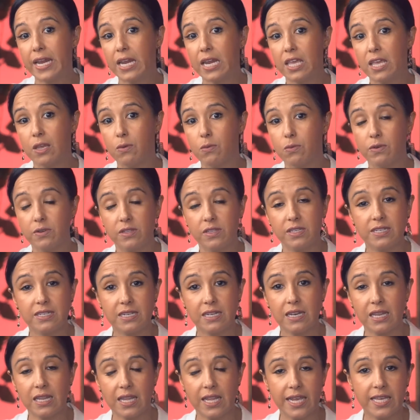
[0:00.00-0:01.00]
He really
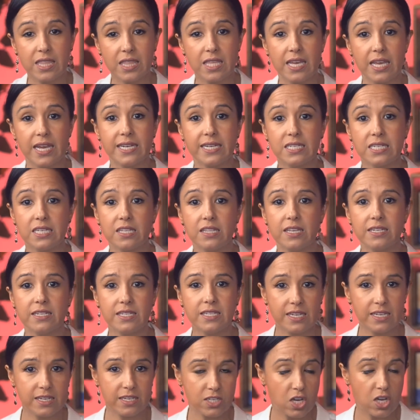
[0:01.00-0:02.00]
didn't like the idea that
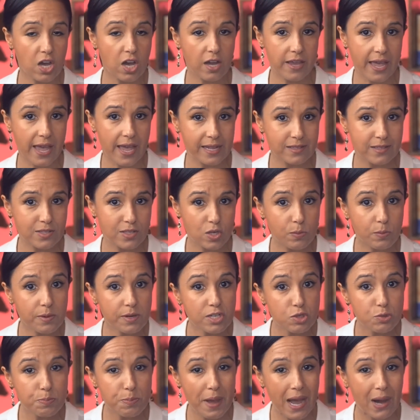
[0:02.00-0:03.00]
TikTok had so
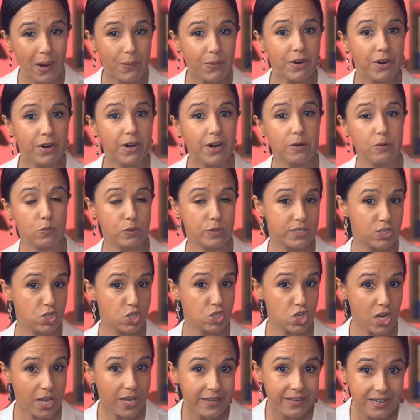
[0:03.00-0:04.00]
much power and was
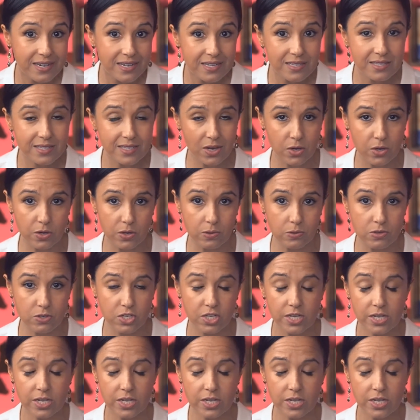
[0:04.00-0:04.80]
Chinese owned.